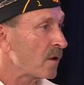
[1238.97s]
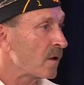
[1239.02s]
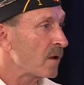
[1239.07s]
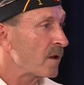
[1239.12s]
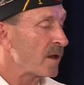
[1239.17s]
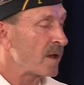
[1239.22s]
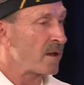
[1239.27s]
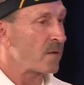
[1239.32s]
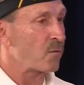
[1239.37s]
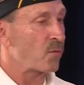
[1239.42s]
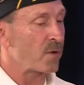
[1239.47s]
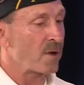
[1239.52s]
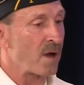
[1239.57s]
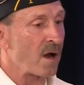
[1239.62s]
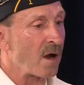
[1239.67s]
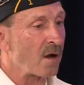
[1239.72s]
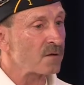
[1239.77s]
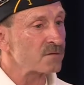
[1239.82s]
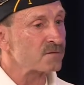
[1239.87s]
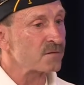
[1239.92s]
And we
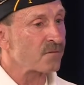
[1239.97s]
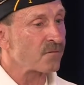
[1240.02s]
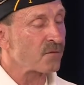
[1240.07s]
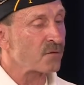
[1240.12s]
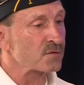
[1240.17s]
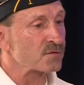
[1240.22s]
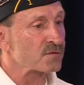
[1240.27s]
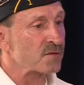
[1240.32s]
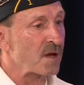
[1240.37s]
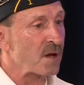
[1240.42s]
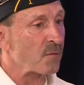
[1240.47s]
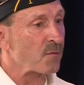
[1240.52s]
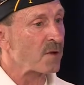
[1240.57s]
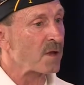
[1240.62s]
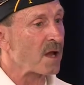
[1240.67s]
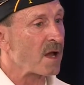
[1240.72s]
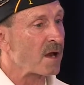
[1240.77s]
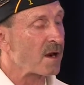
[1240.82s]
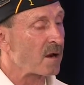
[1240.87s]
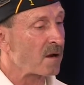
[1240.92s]
also, first time, we
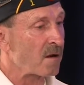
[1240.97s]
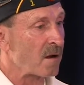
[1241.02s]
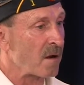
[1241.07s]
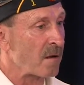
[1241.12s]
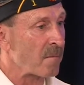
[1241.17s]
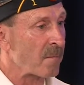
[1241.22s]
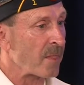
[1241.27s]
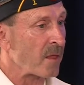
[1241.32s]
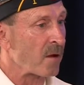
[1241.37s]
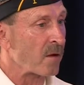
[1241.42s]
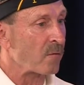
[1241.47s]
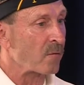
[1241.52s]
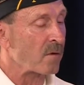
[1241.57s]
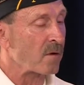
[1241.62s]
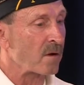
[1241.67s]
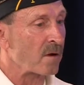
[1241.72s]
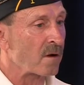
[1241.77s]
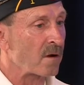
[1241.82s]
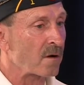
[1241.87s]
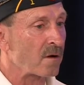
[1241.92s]
got
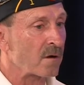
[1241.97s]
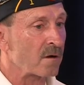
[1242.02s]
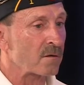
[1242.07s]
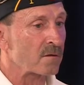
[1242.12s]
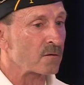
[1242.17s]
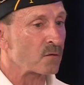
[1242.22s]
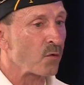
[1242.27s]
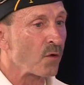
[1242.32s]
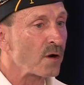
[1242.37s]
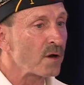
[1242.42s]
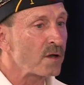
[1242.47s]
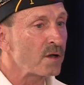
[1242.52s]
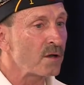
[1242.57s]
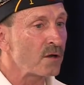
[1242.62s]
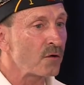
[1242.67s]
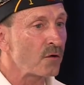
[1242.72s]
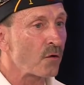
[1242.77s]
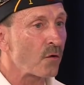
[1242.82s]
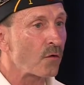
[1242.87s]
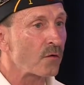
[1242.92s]
a
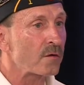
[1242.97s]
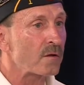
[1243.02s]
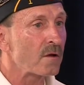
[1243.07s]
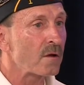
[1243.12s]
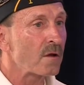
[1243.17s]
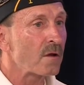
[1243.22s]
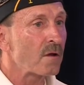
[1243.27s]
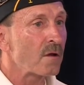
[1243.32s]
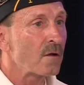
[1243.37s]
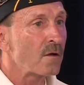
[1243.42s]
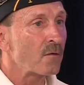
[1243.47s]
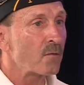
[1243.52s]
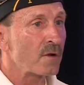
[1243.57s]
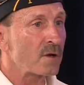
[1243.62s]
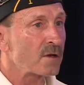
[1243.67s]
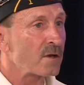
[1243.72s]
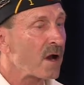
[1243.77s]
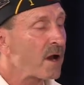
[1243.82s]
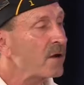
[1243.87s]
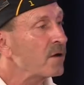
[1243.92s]
20-year-old
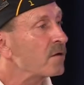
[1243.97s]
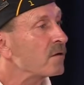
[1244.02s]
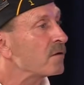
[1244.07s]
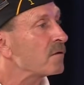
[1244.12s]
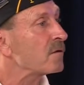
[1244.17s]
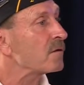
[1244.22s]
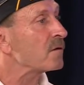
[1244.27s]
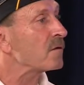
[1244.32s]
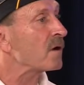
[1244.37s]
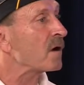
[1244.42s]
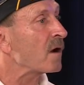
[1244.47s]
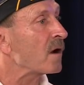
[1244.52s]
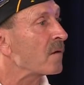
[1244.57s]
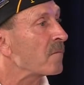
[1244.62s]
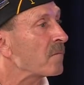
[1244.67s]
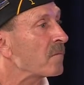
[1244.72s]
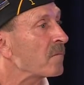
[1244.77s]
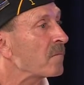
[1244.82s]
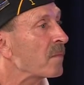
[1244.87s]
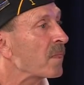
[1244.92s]
retired
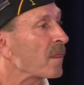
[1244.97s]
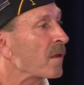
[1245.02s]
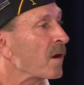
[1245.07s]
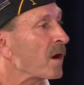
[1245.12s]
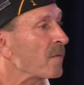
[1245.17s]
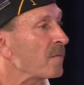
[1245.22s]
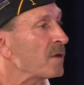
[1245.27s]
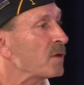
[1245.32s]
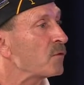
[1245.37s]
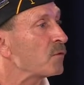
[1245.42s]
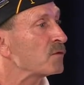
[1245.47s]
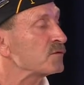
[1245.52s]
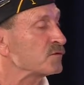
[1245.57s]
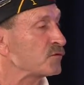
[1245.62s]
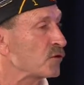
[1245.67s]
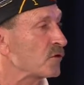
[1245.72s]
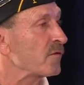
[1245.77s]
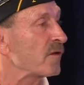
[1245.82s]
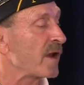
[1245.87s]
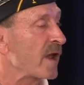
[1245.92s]
Army
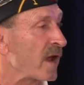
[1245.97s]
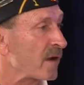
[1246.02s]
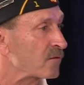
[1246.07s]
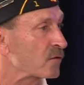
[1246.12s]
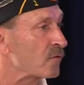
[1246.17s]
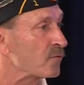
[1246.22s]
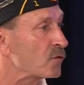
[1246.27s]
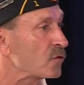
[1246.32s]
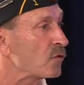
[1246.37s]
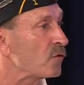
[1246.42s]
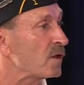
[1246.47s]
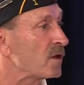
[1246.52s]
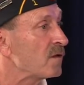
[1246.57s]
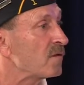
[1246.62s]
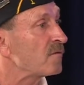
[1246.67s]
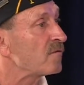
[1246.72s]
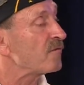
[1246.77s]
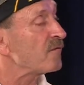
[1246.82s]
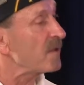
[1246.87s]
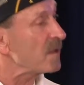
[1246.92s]
Reserve and active duty
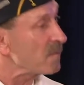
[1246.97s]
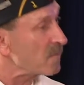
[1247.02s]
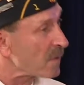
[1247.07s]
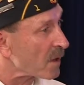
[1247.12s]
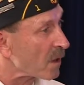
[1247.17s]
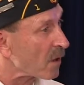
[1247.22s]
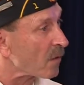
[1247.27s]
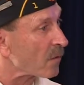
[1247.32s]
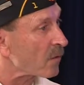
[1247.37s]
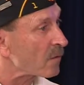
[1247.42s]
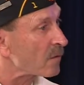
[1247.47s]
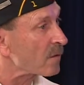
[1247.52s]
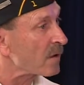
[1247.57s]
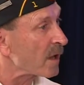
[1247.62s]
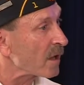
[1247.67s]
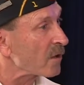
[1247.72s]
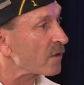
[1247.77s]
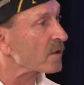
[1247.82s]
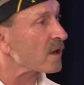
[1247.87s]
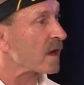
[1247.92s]
female
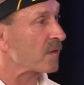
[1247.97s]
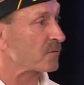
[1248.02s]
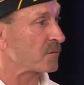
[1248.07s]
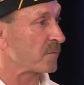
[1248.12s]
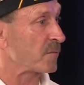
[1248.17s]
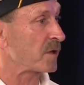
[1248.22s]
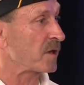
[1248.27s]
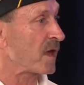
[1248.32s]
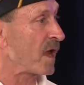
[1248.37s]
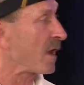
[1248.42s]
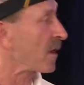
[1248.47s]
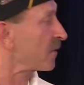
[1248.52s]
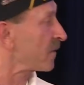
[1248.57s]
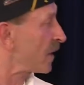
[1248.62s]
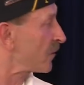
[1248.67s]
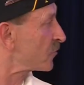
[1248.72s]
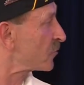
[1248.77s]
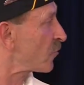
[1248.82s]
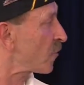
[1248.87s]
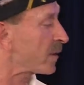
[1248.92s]
helicopter mechanic
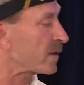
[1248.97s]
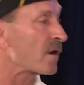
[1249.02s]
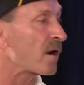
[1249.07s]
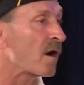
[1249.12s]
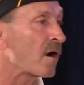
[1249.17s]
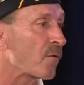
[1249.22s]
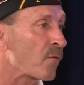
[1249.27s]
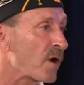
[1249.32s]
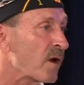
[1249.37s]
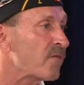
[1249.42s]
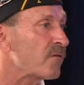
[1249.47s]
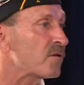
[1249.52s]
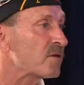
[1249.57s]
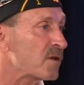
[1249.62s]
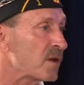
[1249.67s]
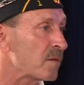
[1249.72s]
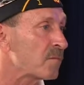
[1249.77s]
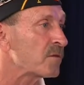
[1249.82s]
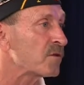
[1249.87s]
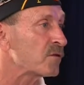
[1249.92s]
that joined our rifle
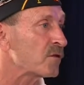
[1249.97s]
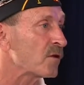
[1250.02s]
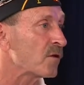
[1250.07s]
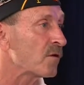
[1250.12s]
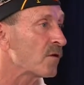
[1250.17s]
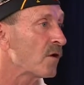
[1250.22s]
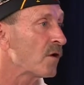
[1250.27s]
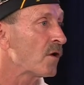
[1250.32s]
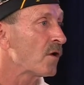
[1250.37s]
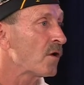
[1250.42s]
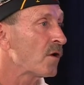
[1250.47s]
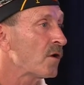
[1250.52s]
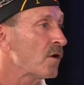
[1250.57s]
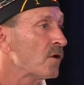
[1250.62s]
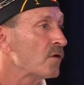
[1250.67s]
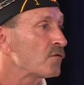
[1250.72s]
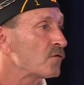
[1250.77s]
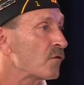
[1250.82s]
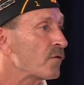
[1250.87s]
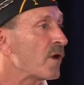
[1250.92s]
team this year.
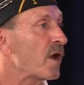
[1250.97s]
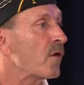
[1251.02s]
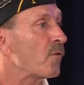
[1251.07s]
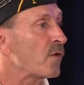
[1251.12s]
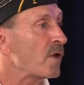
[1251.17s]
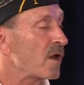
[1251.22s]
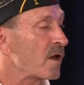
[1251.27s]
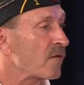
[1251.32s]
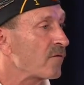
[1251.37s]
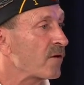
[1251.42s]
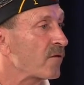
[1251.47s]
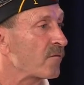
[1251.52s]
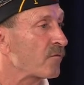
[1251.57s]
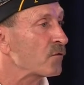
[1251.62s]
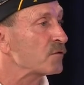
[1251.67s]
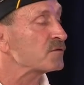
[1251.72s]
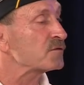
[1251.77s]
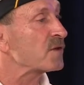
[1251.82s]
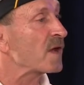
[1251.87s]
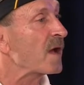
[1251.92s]
So now we have
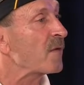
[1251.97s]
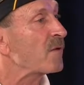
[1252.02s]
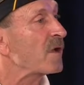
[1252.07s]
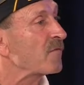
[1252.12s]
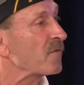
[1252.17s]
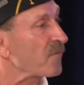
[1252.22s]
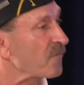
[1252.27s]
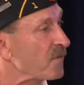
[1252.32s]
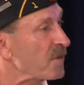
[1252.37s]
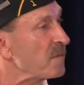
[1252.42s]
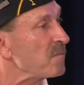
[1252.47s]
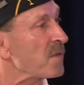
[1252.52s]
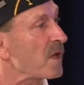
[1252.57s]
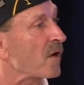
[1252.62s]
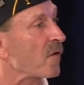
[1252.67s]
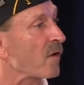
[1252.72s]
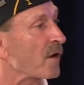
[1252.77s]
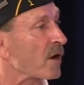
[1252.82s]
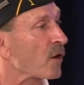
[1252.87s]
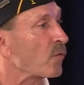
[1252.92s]
first time we have a
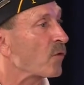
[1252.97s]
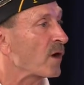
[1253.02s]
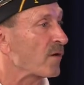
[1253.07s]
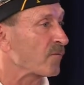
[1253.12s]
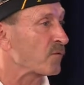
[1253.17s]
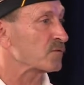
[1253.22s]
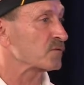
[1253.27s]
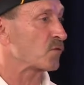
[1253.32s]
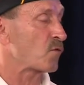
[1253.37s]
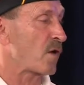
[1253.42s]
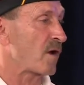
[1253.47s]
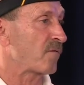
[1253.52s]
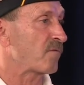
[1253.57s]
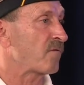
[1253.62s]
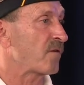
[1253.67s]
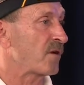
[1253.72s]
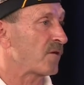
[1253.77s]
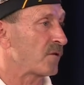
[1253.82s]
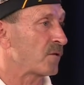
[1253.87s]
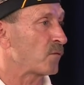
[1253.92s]
female on our rifle squad
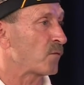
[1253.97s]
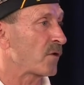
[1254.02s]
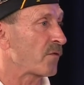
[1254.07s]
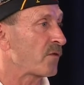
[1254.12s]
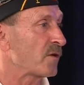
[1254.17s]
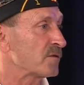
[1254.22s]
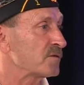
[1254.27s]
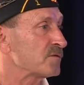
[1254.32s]
firing with us.